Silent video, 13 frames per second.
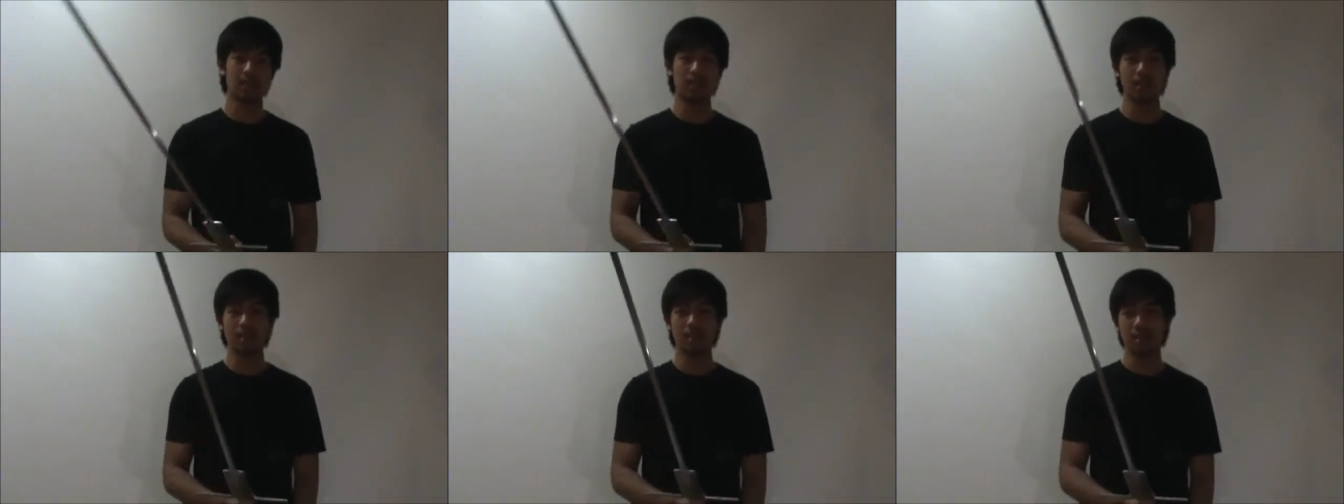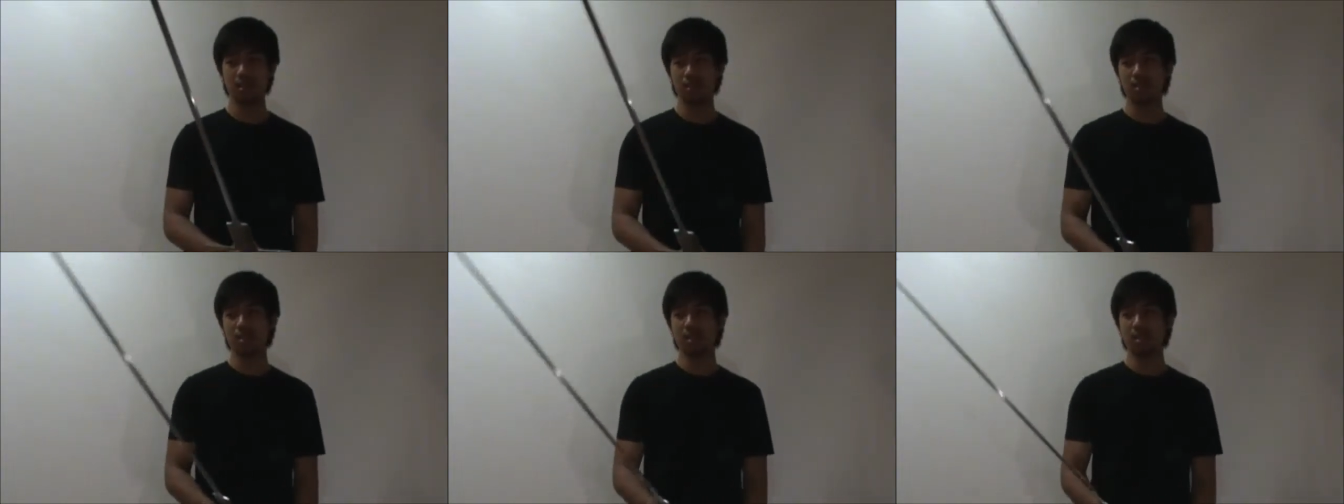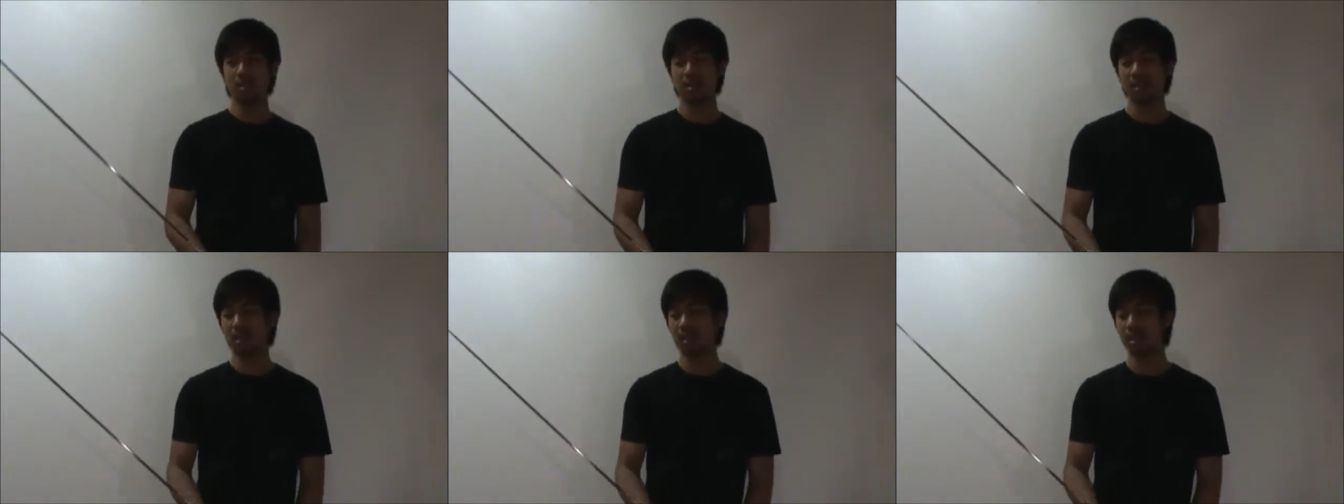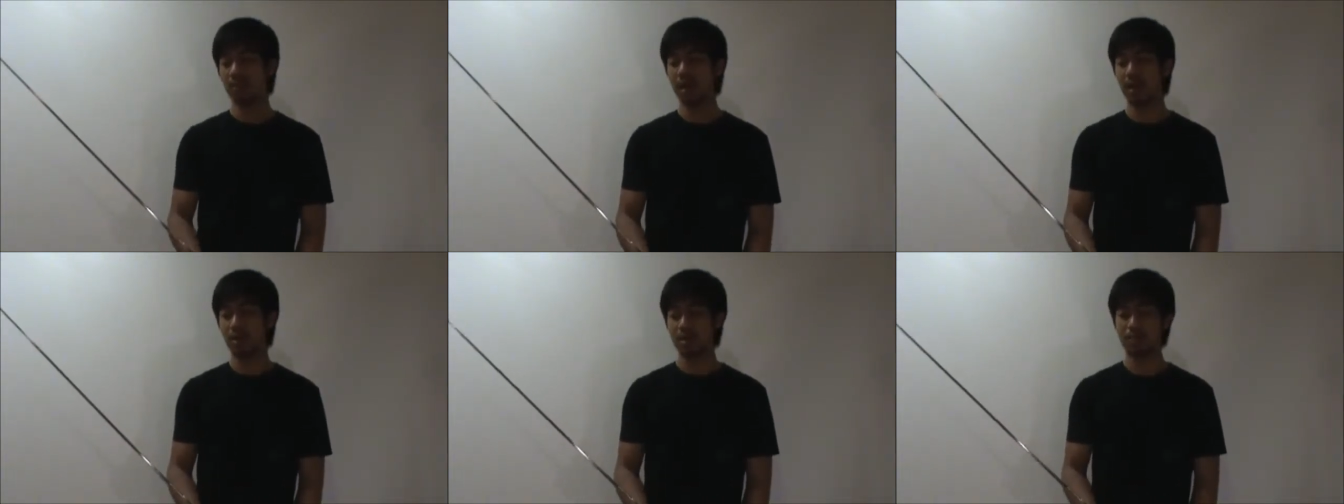similarly to
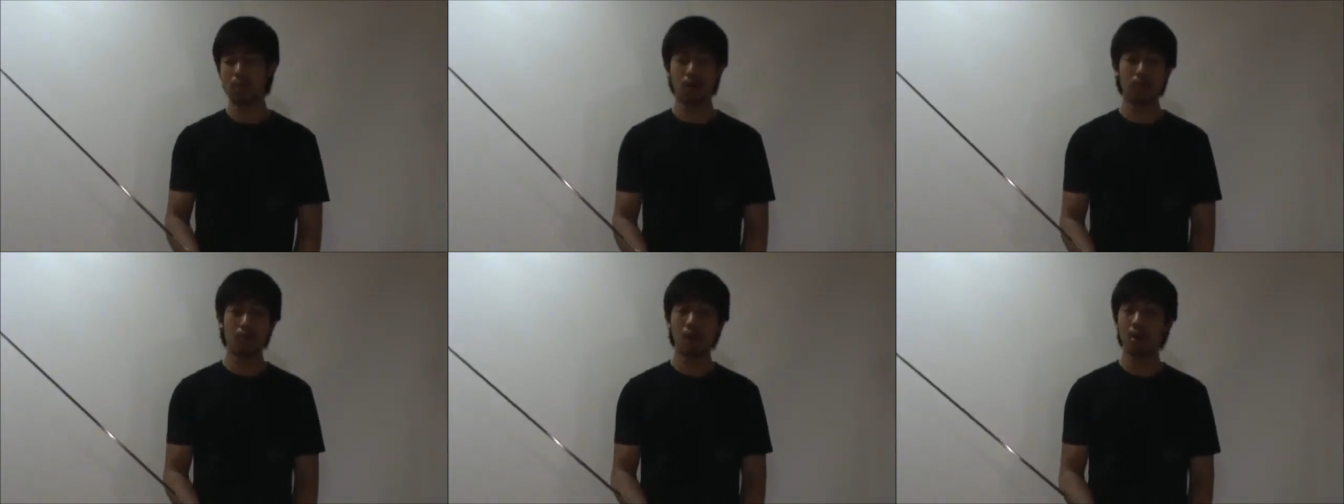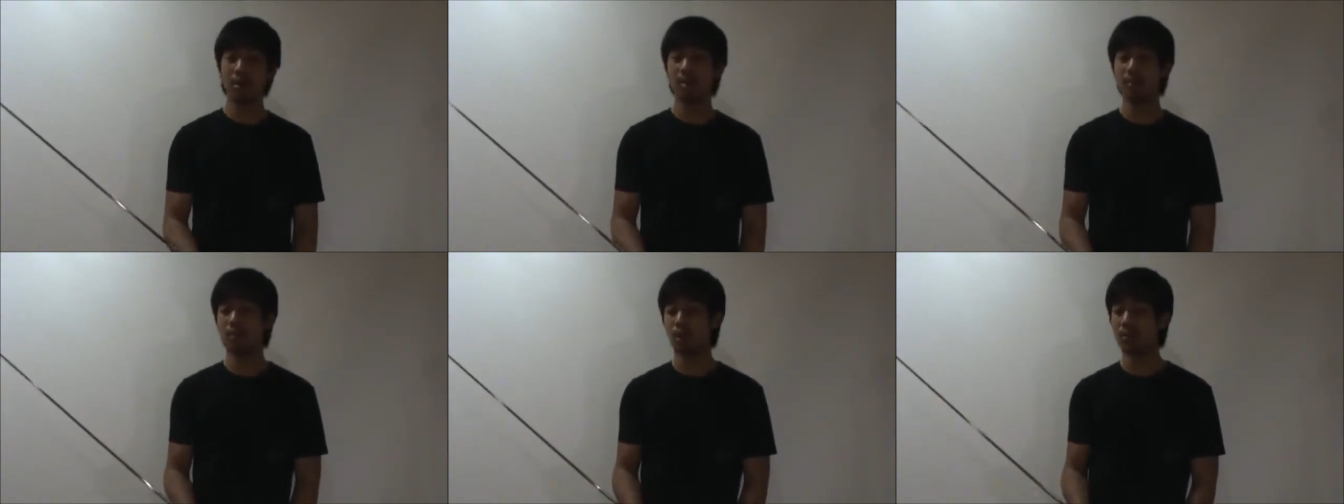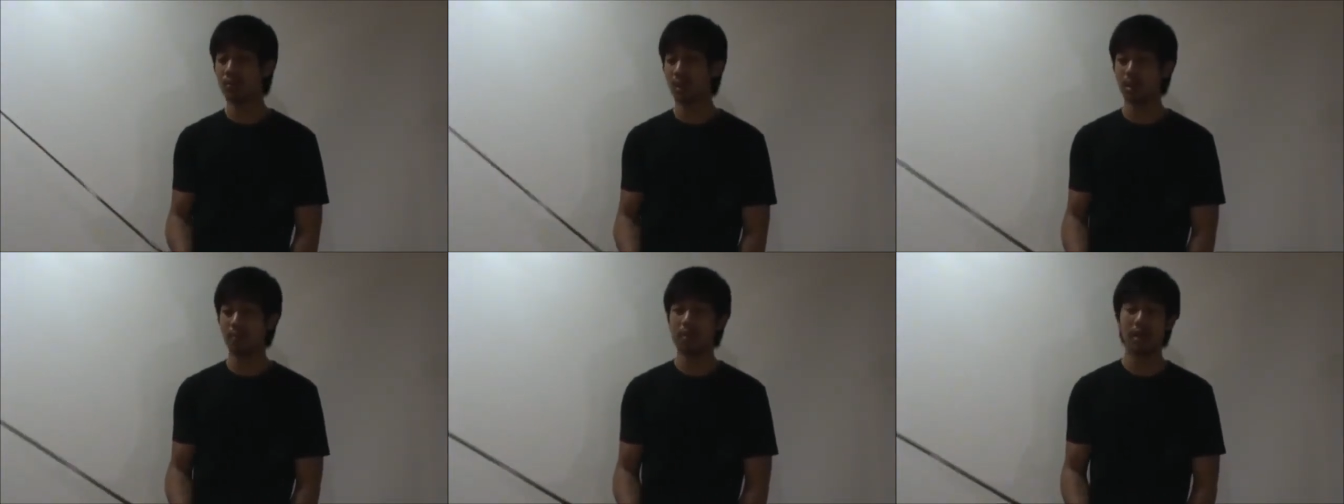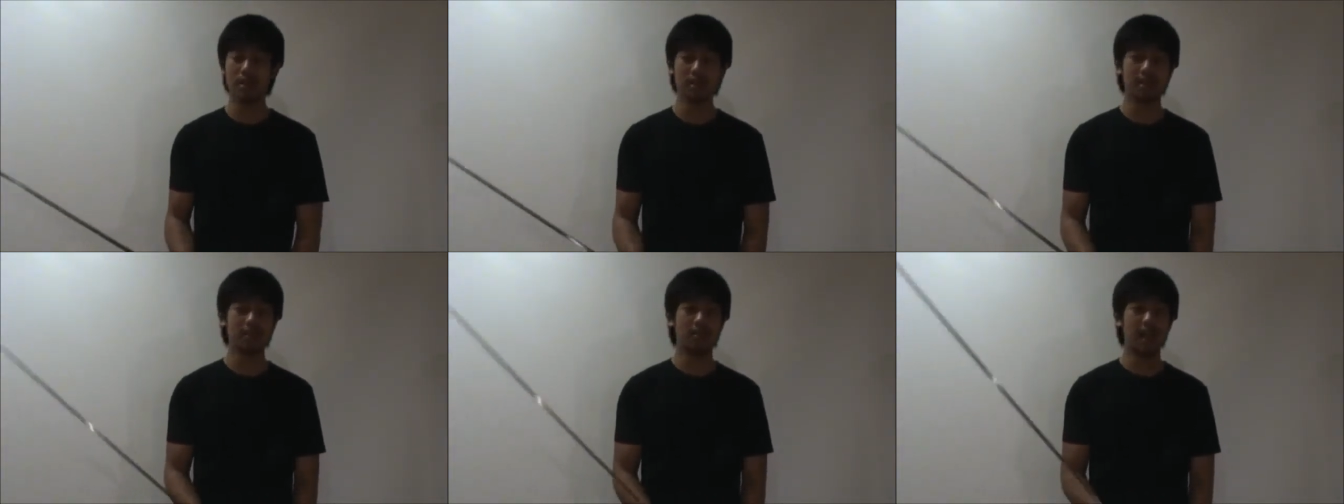Chlebowski, more of the
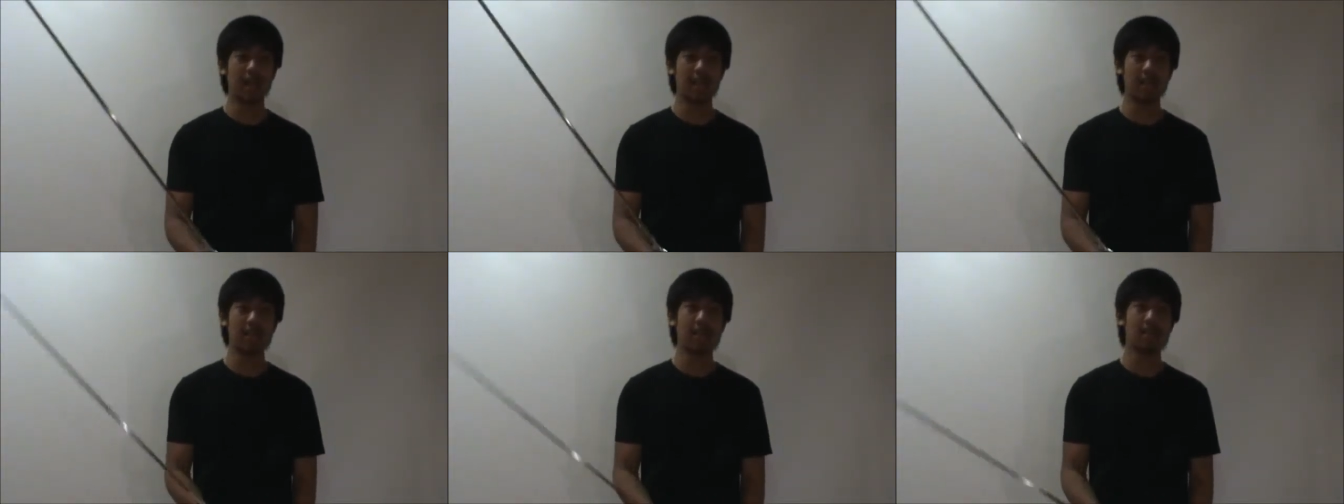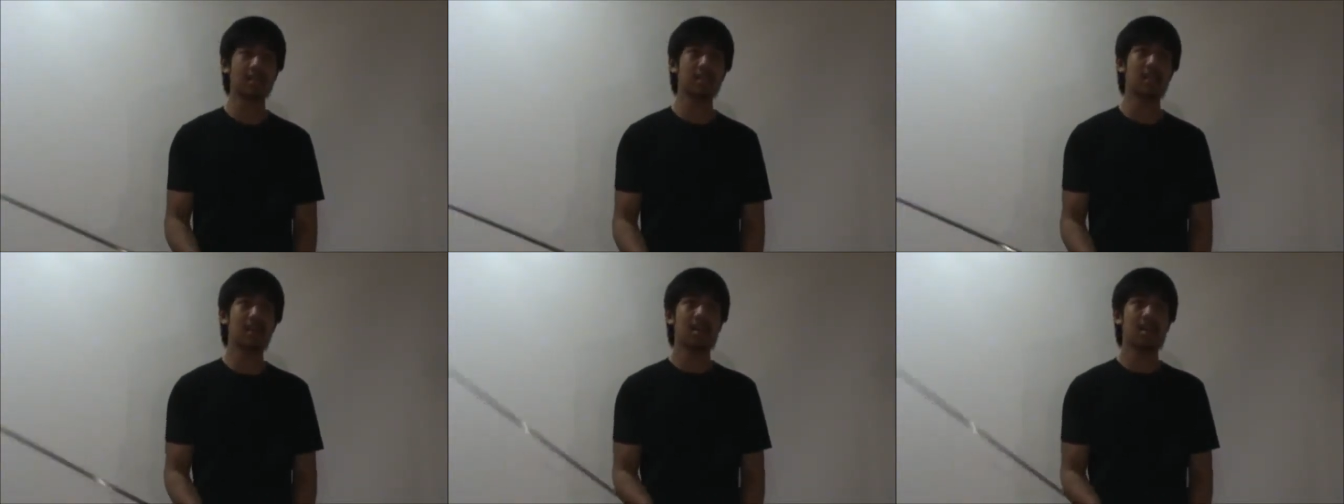Chlebowski, the Regenyeis,